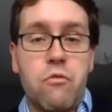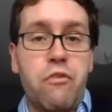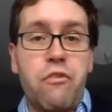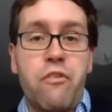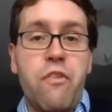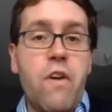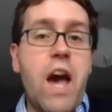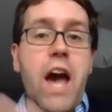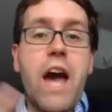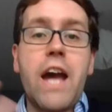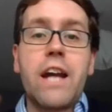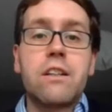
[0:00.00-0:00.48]

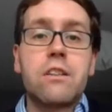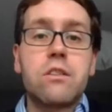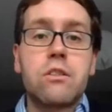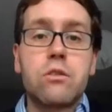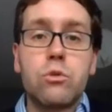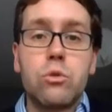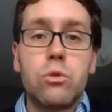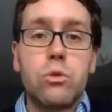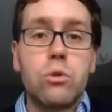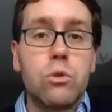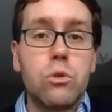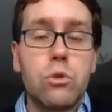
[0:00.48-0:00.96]
facts
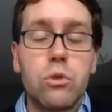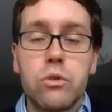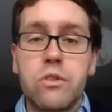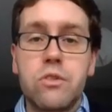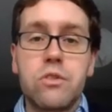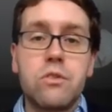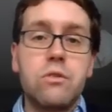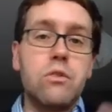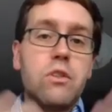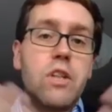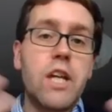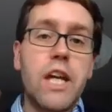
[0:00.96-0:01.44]
or
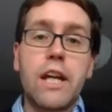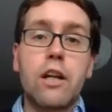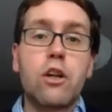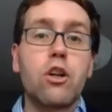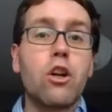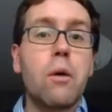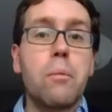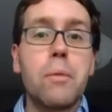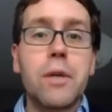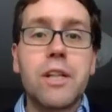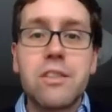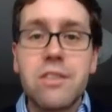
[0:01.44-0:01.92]
the
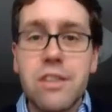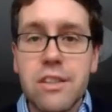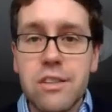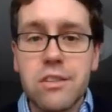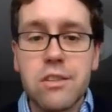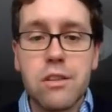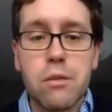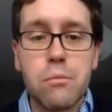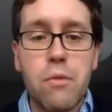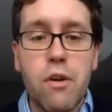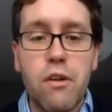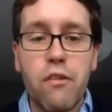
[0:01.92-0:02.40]
economic
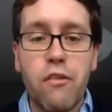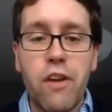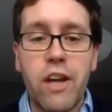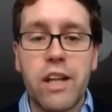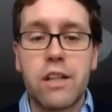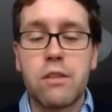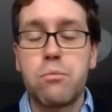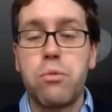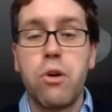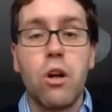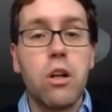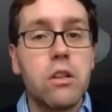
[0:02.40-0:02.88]
system
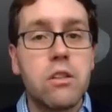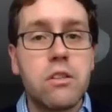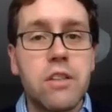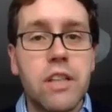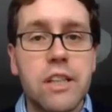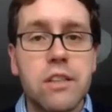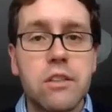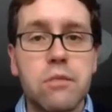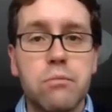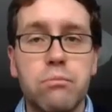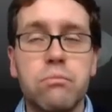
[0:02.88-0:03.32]
affect politics?